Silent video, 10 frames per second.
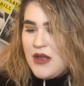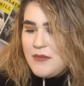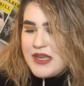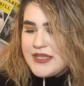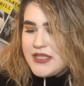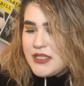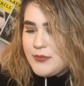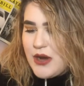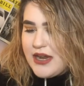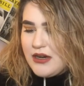because the
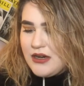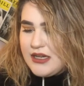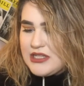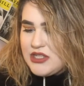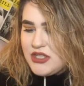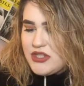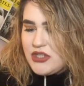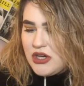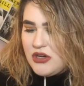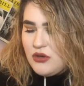sprayer is just
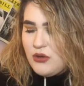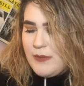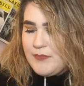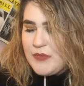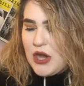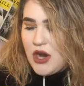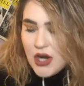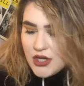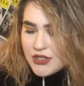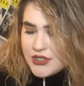so
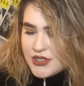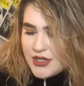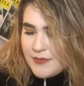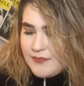harsh.